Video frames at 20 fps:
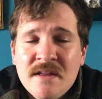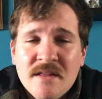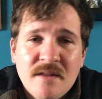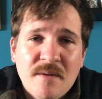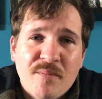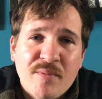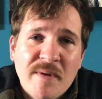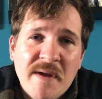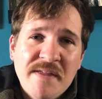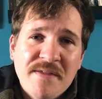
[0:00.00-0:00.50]

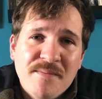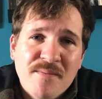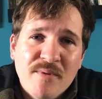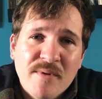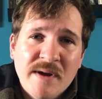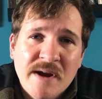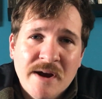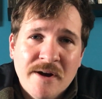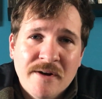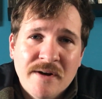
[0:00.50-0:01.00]
The breath
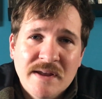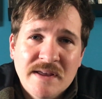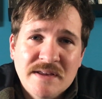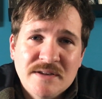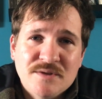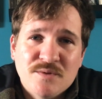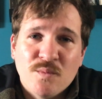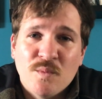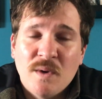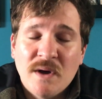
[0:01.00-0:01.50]
prayer
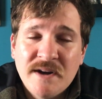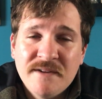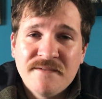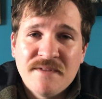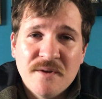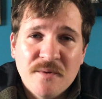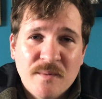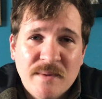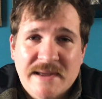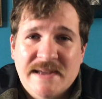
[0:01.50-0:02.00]
is one
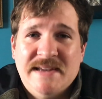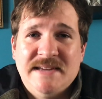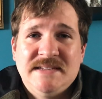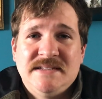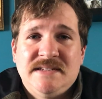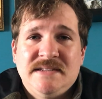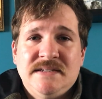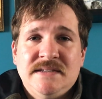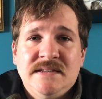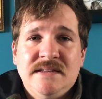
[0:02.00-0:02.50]
of the
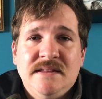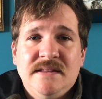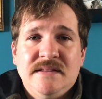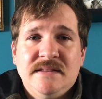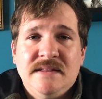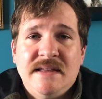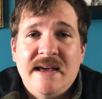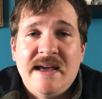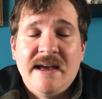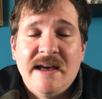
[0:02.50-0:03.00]
ways
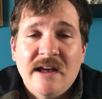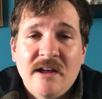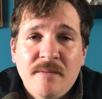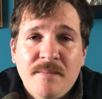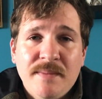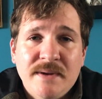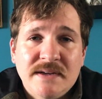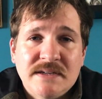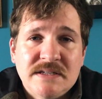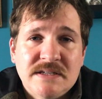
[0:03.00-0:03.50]
that
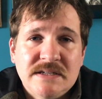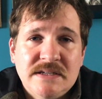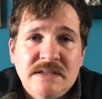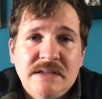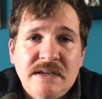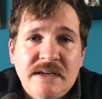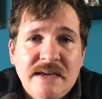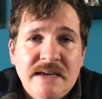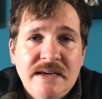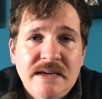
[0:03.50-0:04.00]
help us
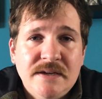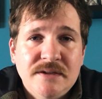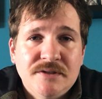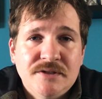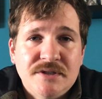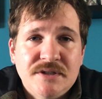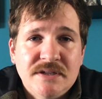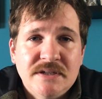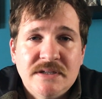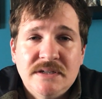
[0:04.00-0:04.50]

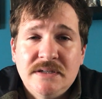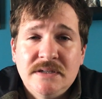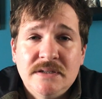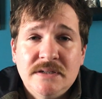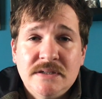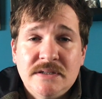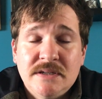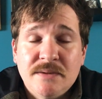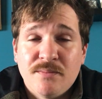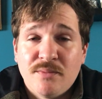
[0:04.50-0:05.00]
engage in, eh,
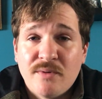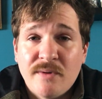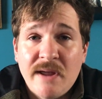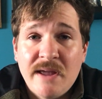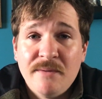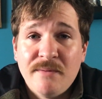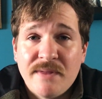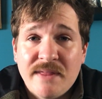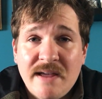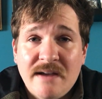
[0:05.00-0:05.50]
to
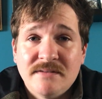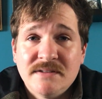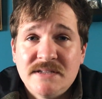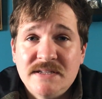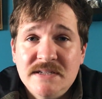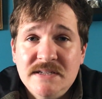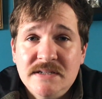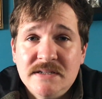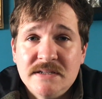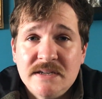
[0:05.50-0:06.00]
pray without
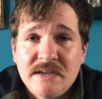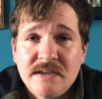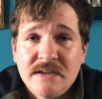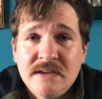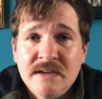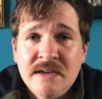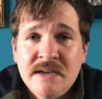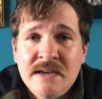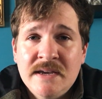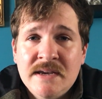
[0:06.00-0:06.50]
ceasing,
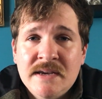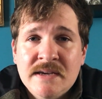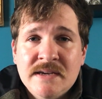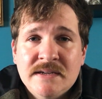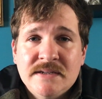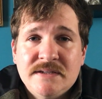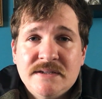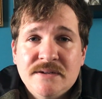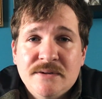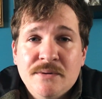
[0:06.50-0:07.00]

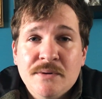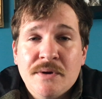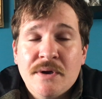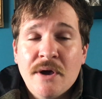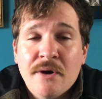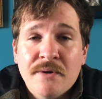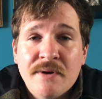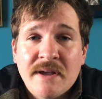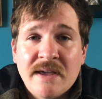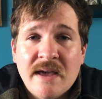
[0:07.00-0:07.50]
to
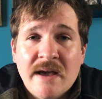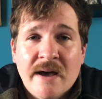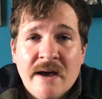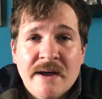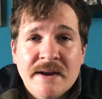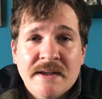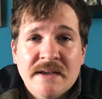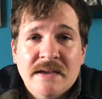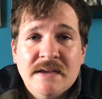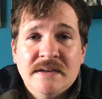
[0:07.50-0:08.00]
go to
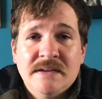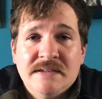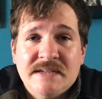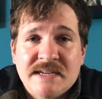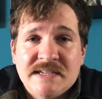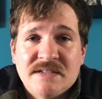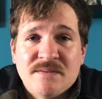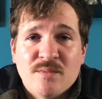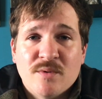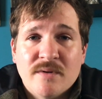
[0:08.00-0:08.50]
God in
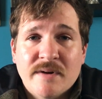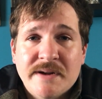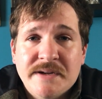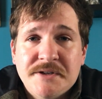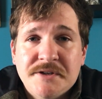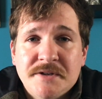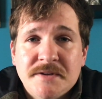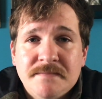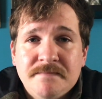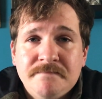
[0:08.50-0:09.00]

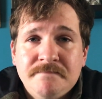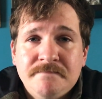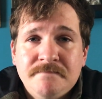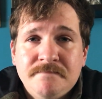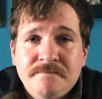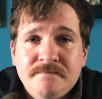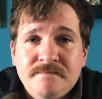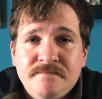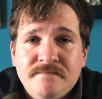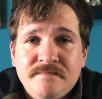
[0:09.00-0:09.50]
desperation.
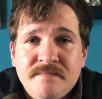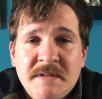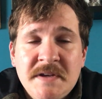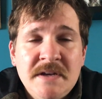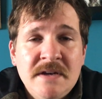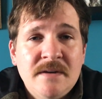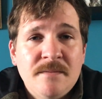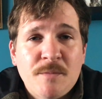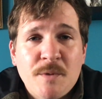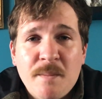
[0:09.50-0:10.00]

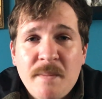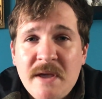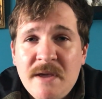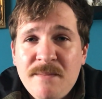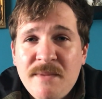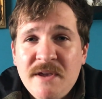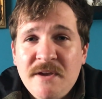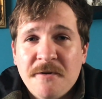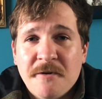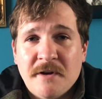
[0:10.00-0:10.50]
But
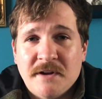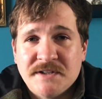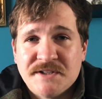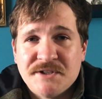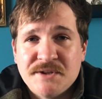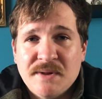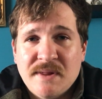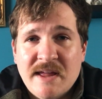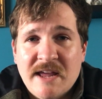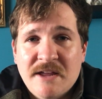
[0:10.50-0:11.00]
maybe you're
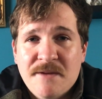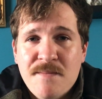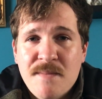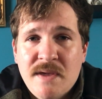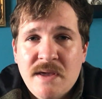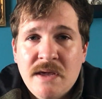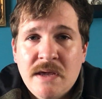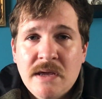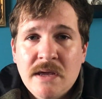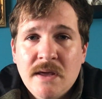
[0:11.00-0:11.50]
also like
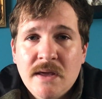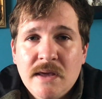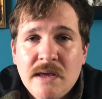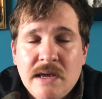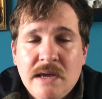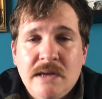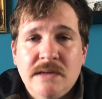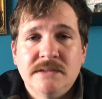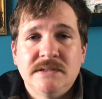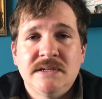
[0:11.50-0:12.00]
me,
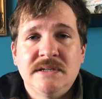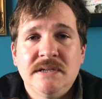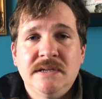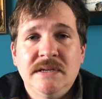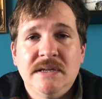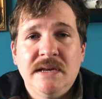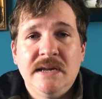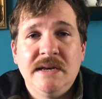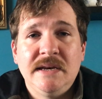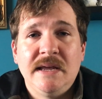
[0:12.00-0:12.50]
and
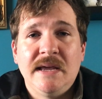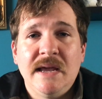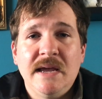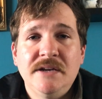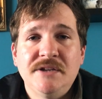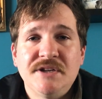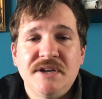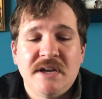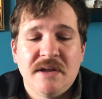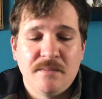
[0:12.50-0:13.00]
in
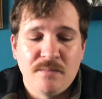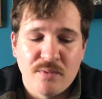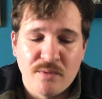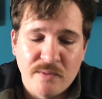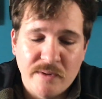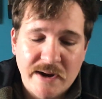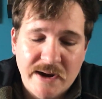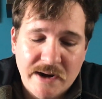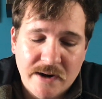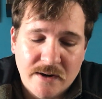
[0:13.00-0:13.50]
engaging in
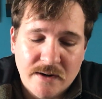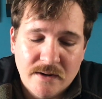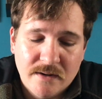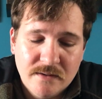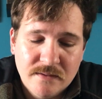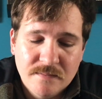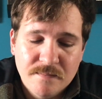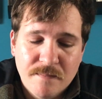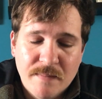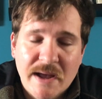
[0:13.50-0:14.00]

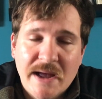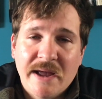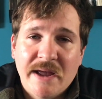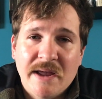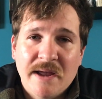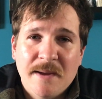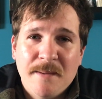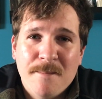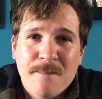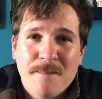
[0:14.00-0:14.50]
prayer,
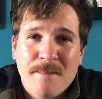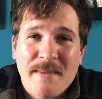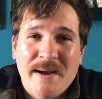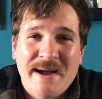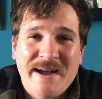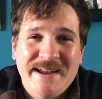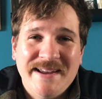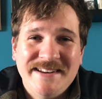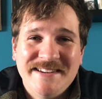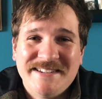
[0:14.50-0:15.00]
my
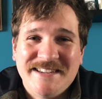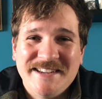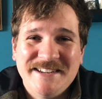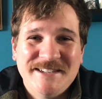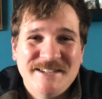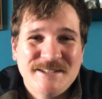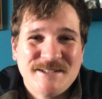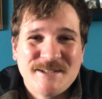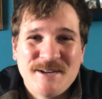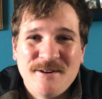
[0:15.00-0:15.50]
mind
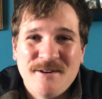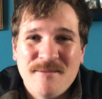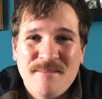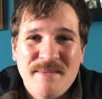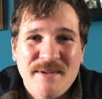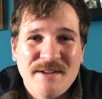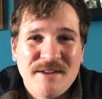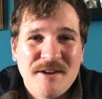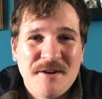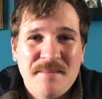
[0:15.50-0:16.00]
can just go a
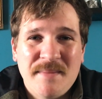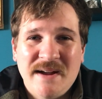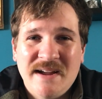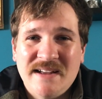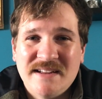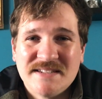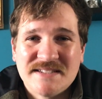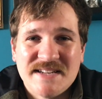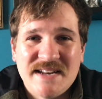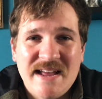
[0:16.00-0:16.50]
million
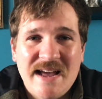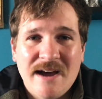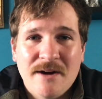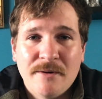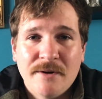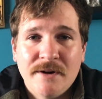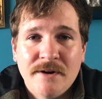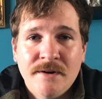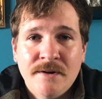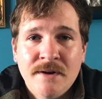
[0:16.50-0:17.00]
miles an
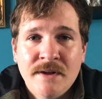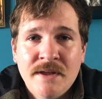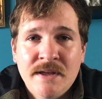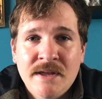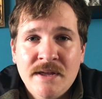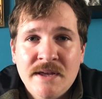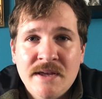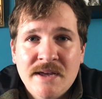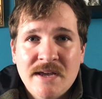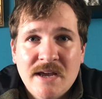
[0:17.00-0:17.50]
hour.
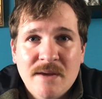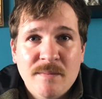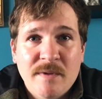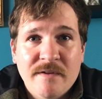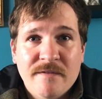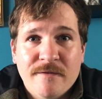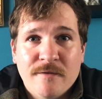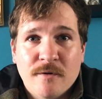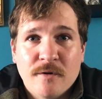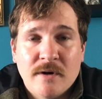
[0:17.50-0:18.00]
And
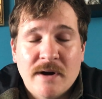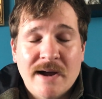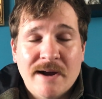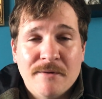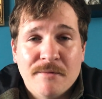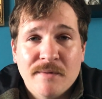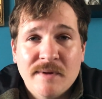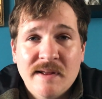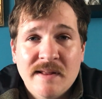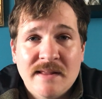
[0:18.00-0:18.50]
before I
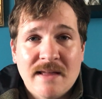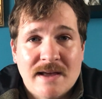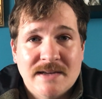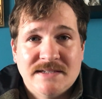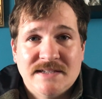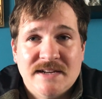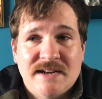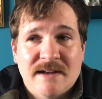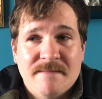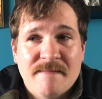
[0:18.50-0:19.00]

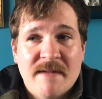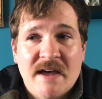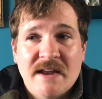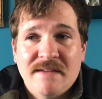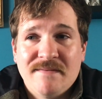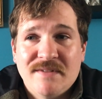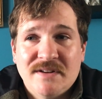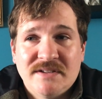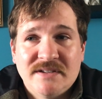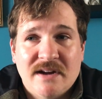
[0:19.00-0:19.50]
realize it, I'm not
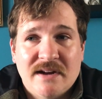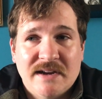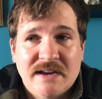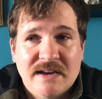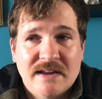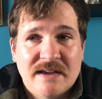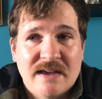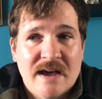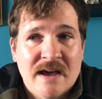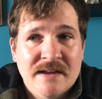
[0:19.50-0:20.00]
even
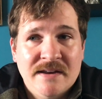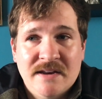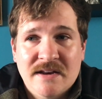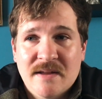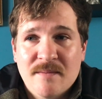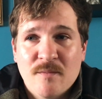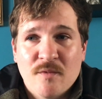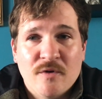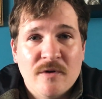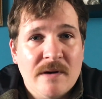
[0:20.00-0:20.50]
talking to God
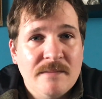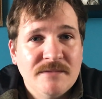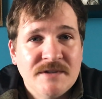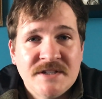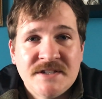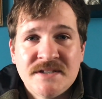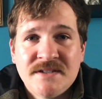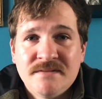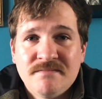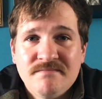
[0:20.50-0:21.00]
anymore. I'm
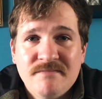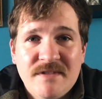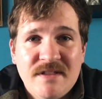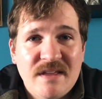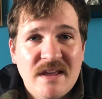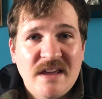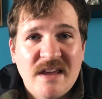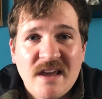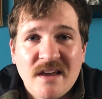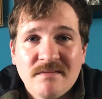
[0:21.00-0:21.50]
just
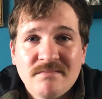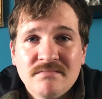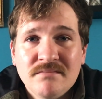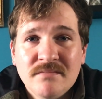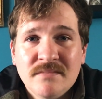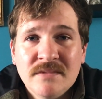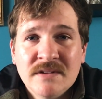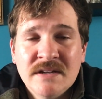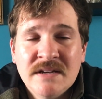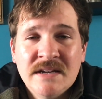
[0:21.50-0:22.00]
thinking.
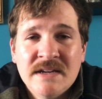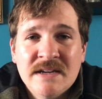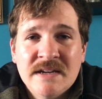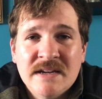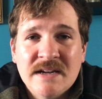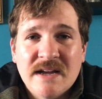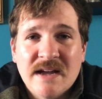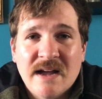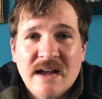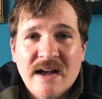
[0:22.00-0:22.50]

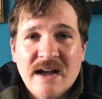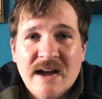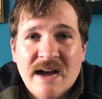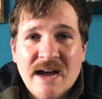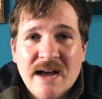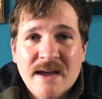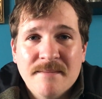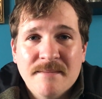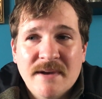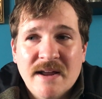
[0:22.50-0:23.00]
Uh,
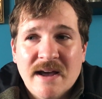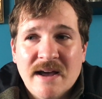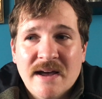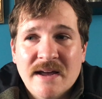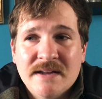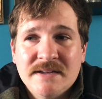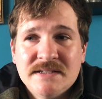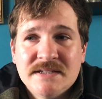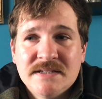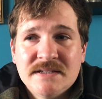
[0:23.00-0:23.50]
I'm
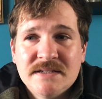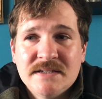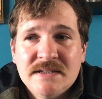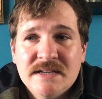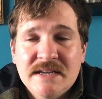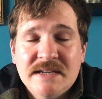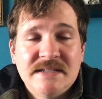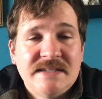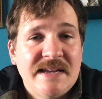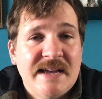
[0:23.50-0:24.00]
not
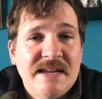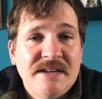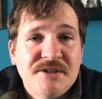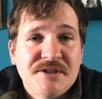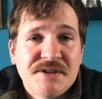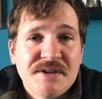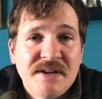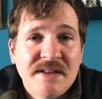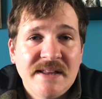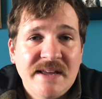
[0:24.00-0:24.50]

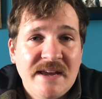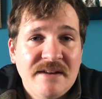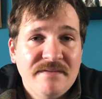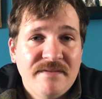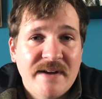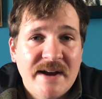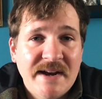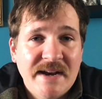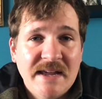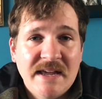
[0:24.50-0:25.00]
intentionally
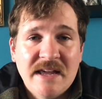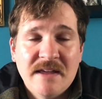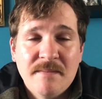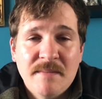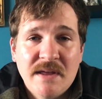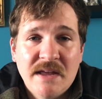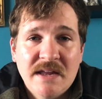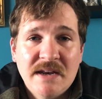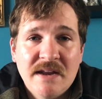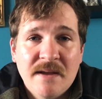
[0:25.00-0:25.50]
inviting
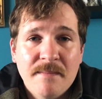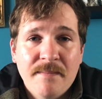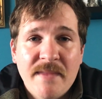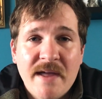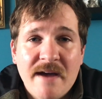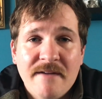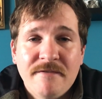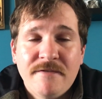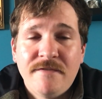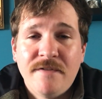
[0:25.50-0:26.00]
Him in. I'm
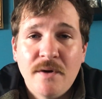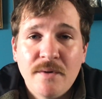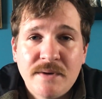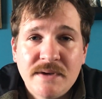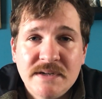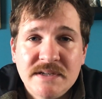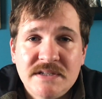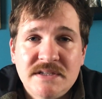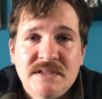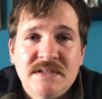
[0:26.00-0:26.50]
not
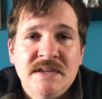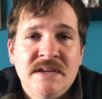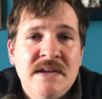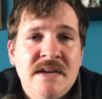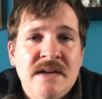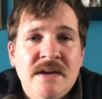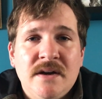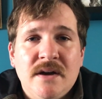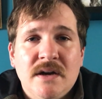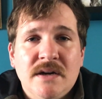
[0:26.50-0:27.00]
focused
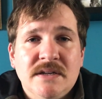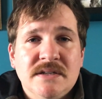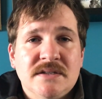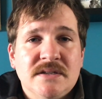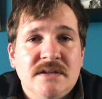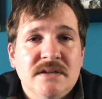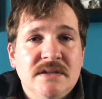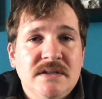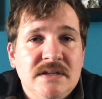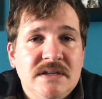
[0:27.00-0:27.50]
on his
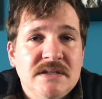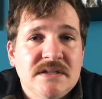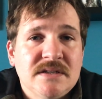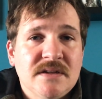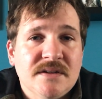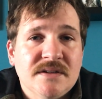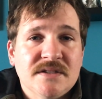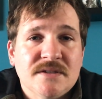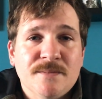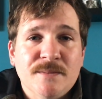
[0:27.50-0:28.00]
goodness,
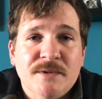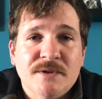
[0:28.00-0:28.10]
on his